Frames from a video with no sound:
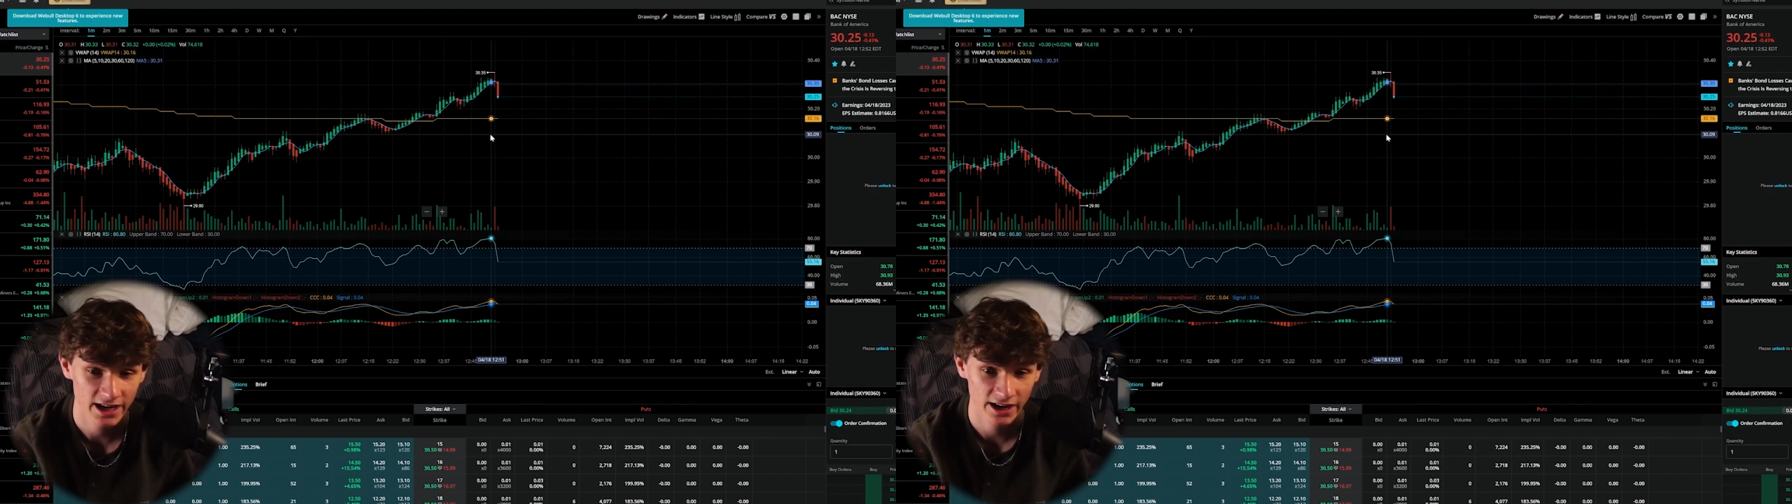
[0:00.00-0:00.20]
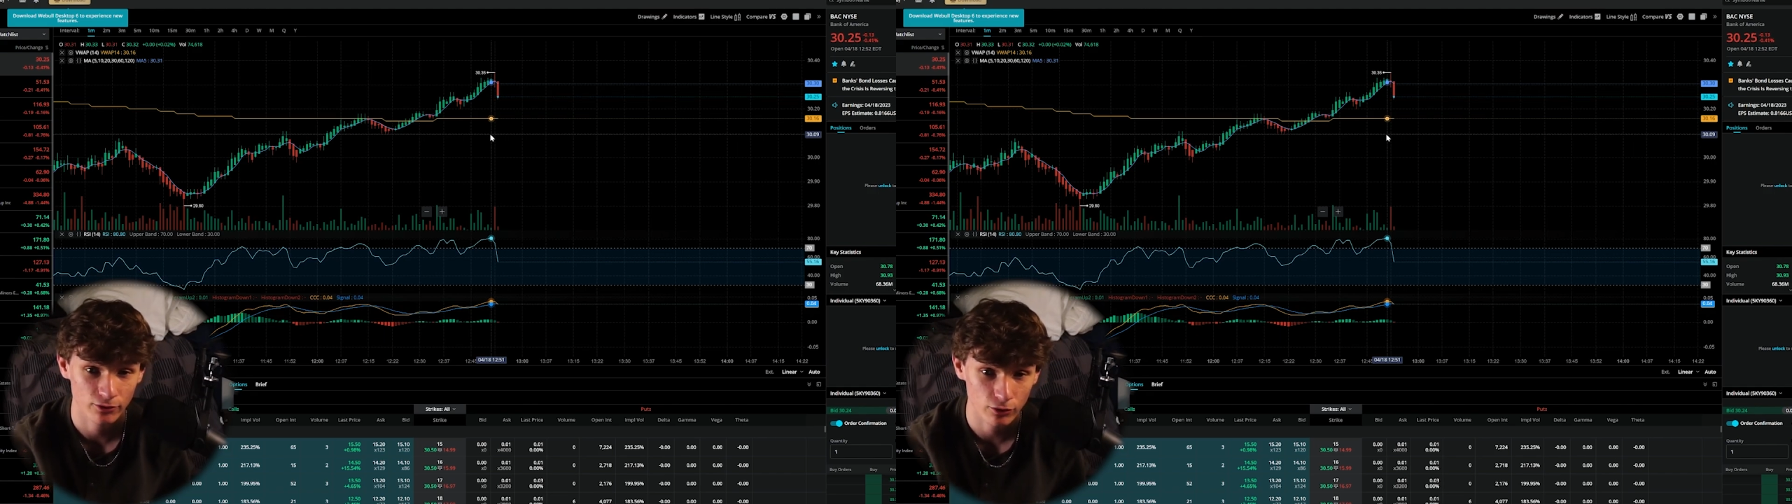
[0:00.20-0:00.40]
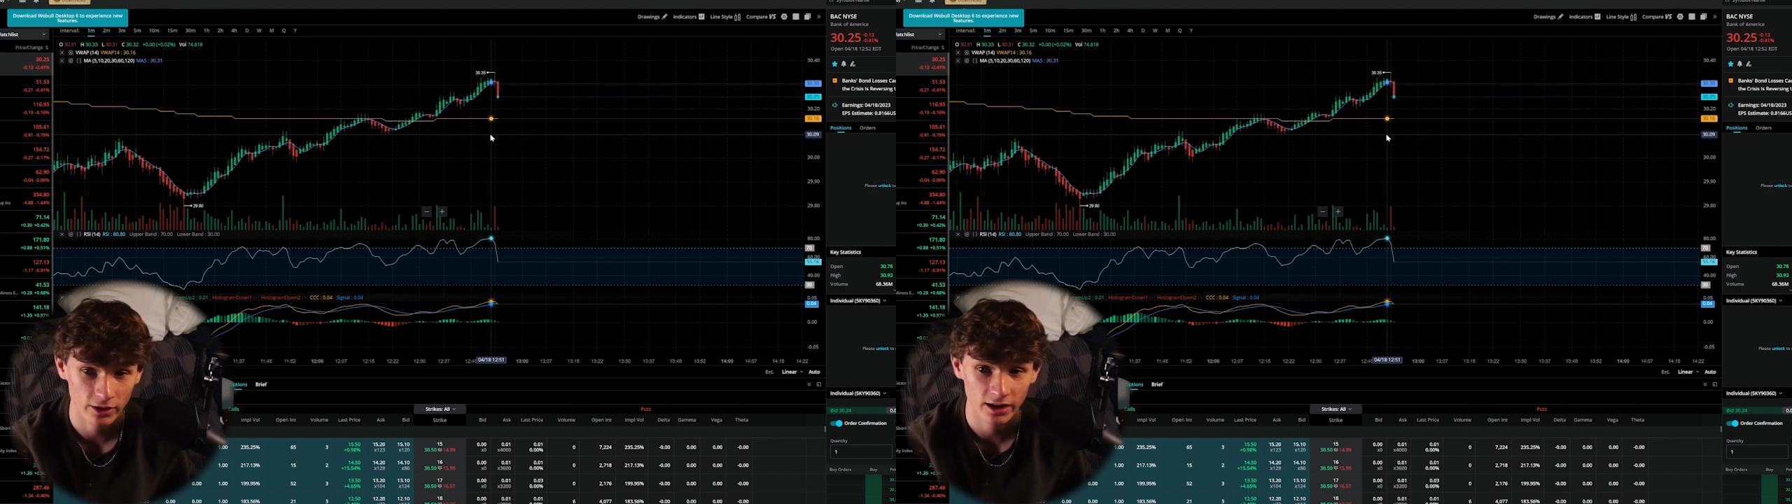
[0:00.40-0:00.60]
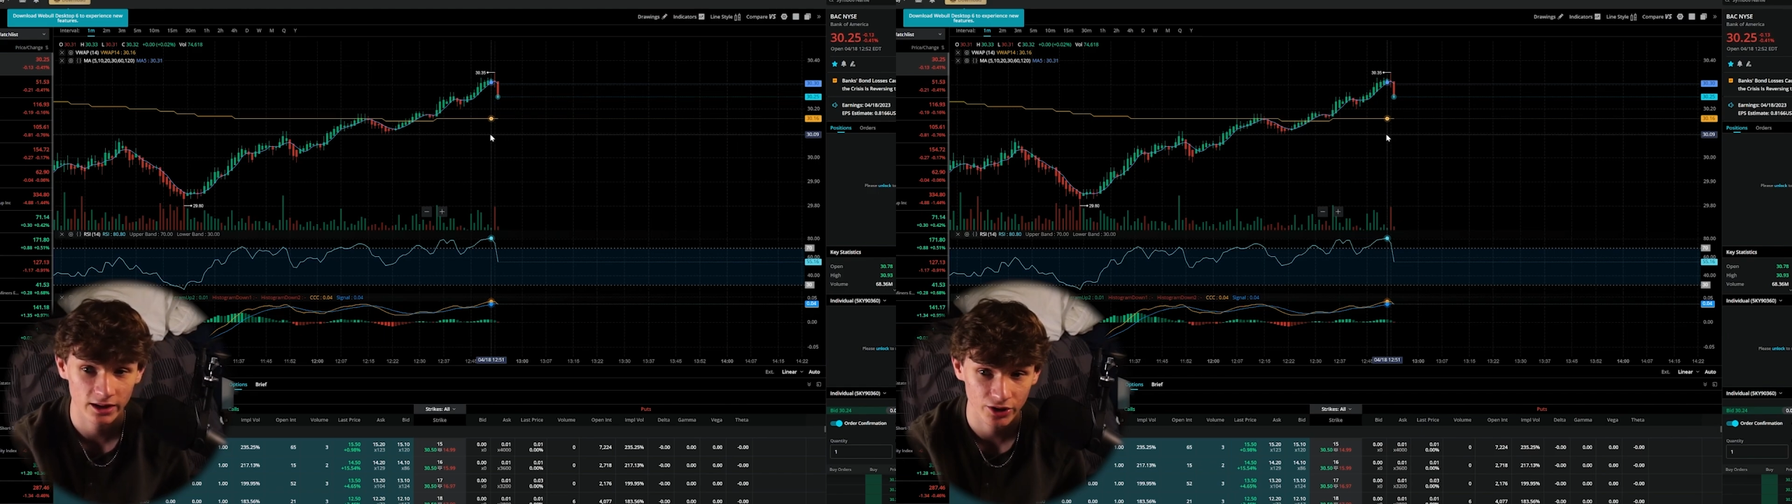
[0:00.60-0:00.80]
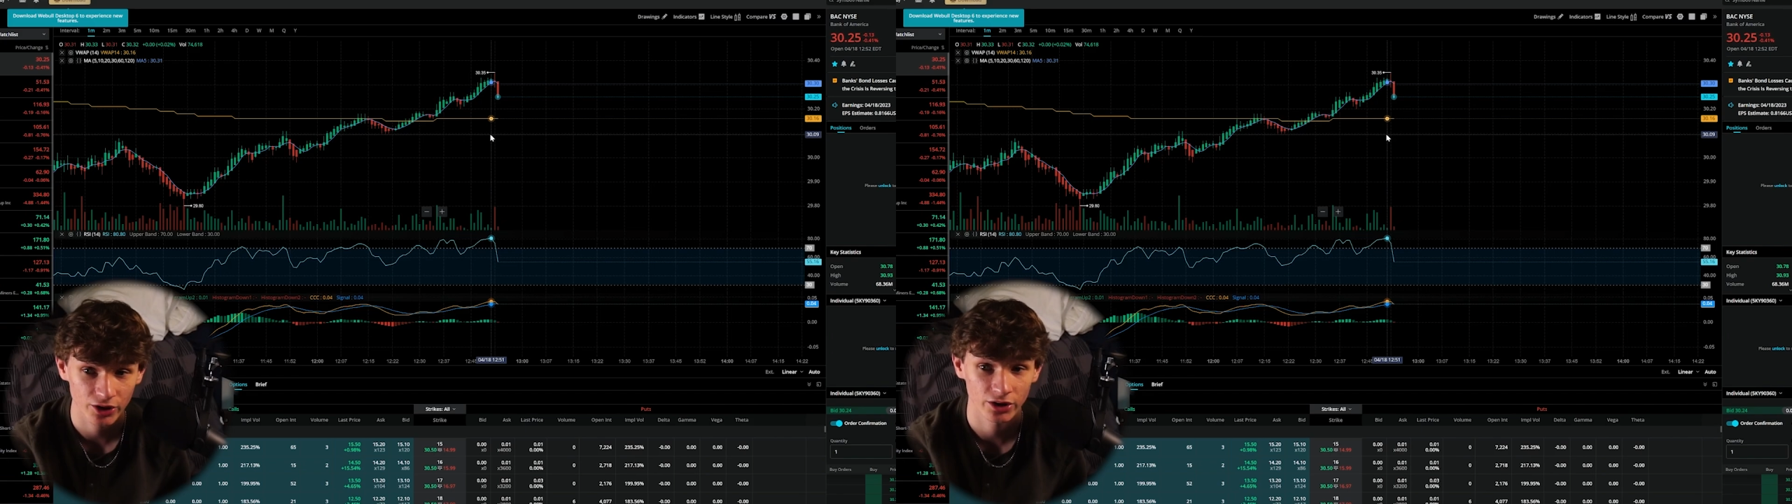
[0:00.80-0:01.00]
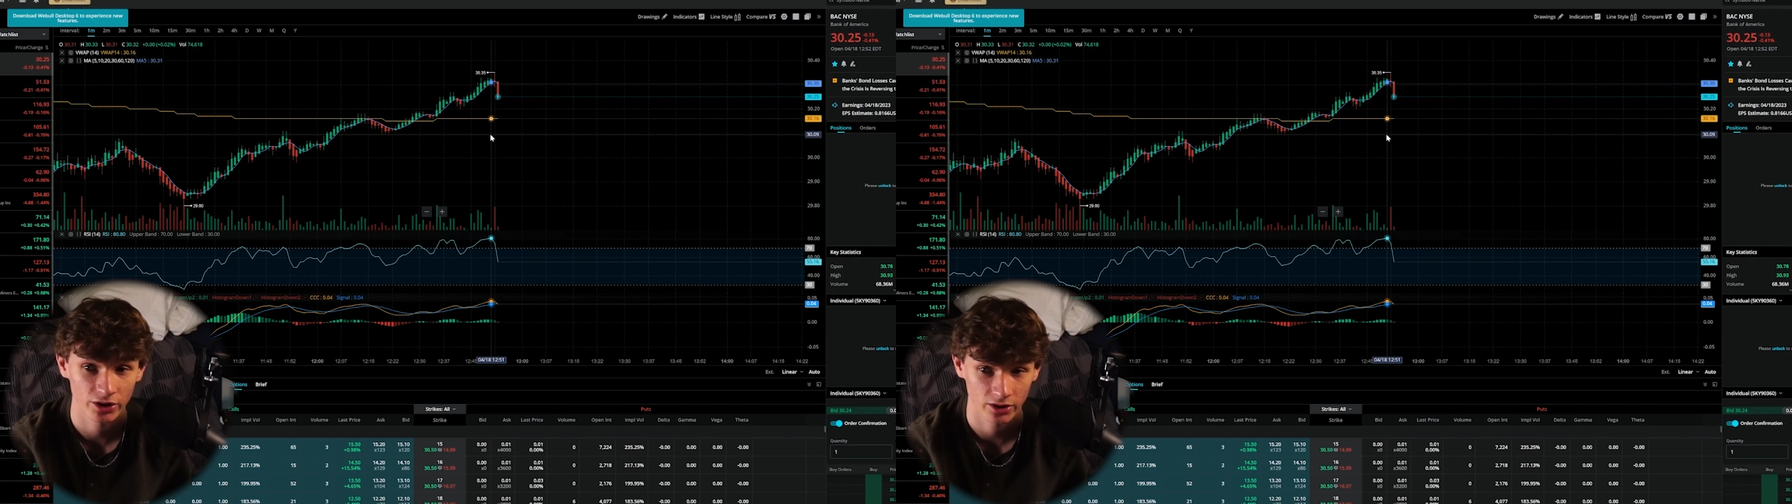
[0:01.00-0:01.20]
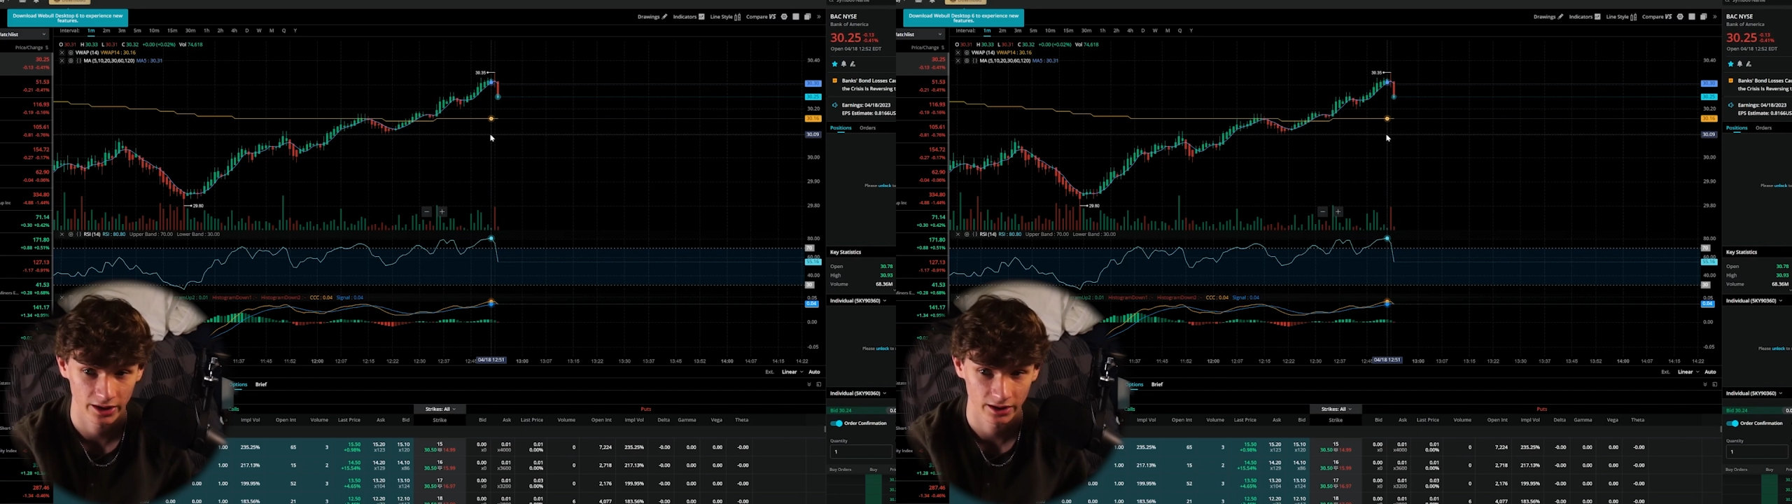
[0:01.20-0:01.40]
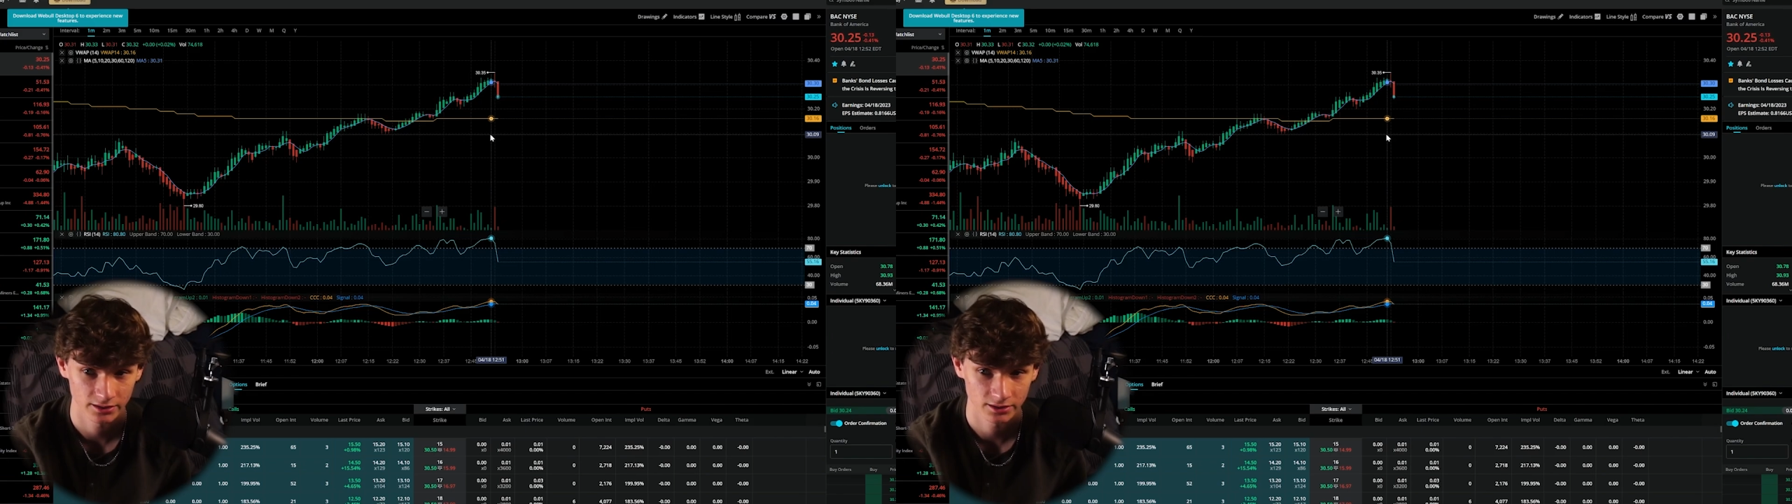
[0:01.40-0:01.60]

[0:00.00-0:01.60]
had really good earnings,